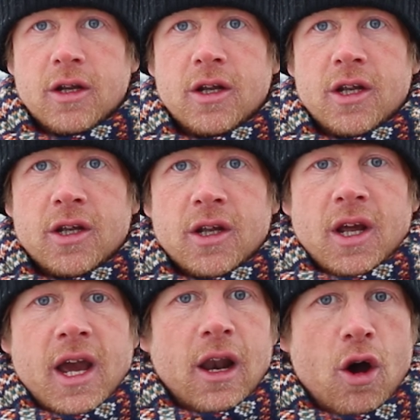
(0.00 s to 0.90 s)
You alright?
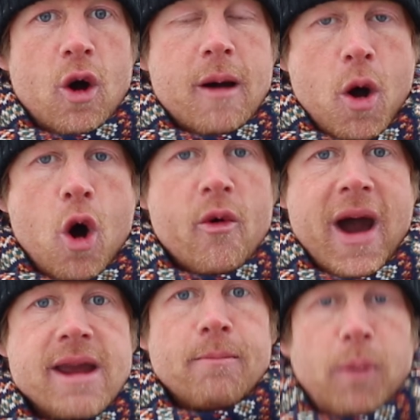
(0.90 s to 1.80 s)
Hello, I'm
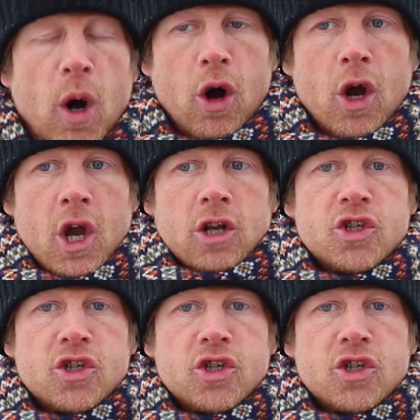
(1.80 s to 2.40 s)
alright but